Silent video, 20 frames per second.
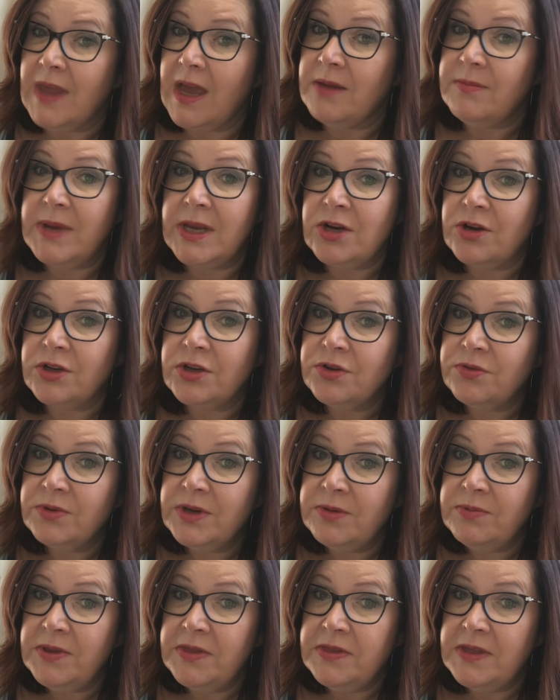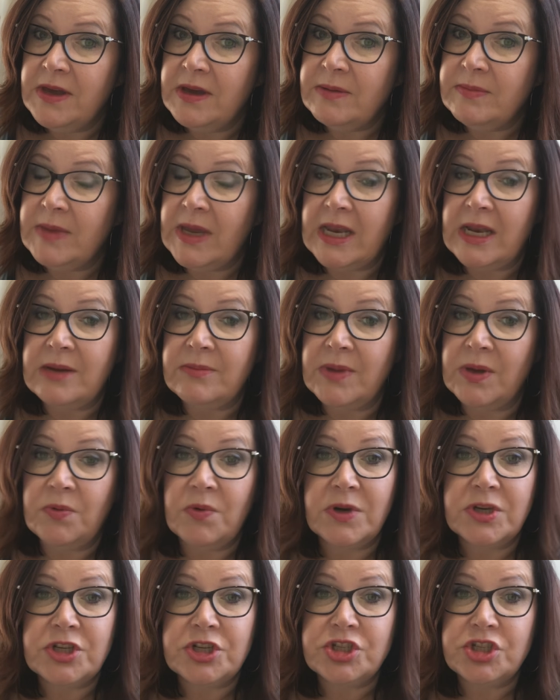I may not agree with them and I may
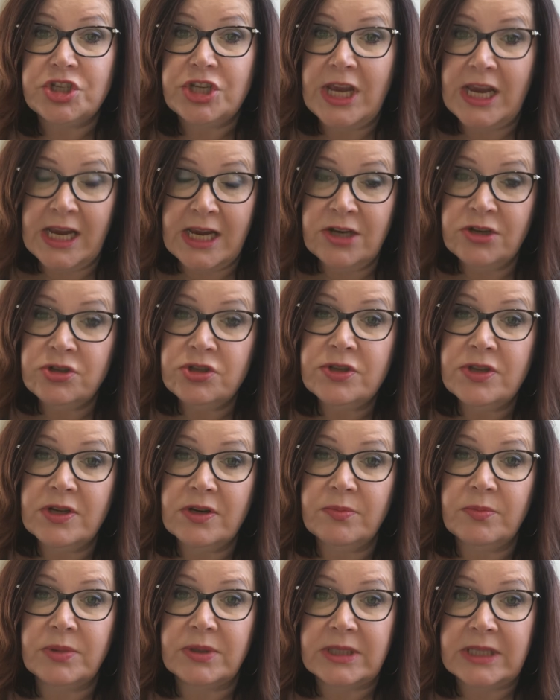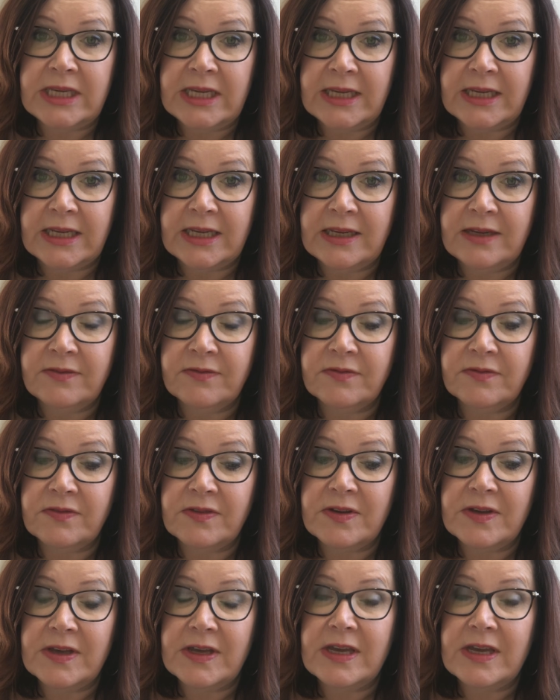want to change their belief,